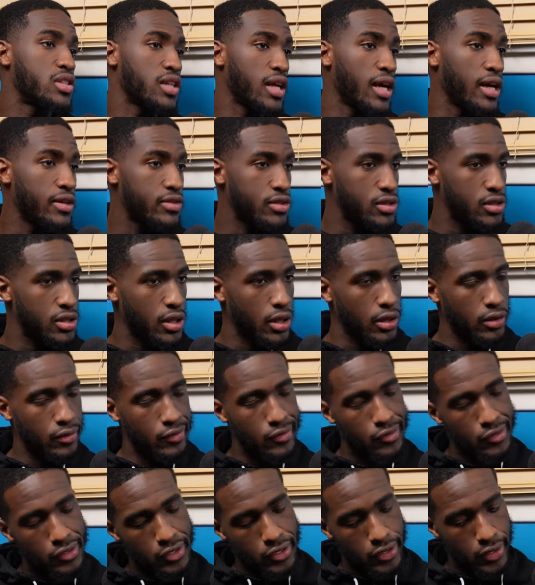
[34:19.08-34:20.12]
slaves and said,
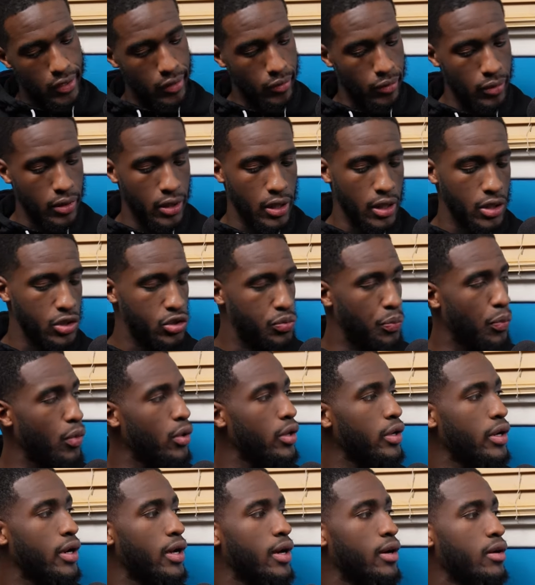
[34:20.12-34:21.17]
shit, we need a
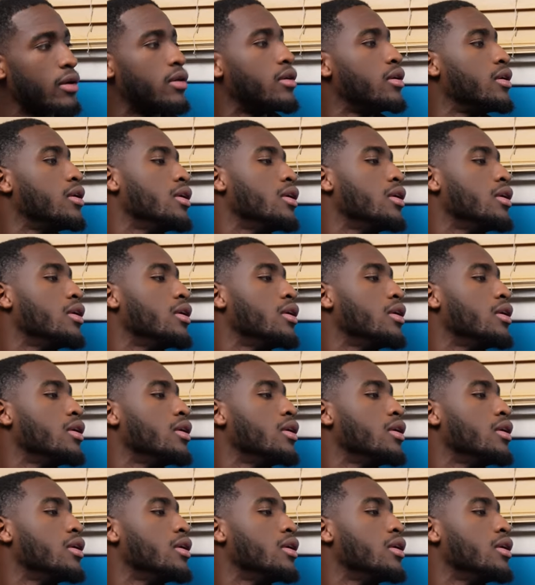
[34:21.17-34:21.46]
sport now.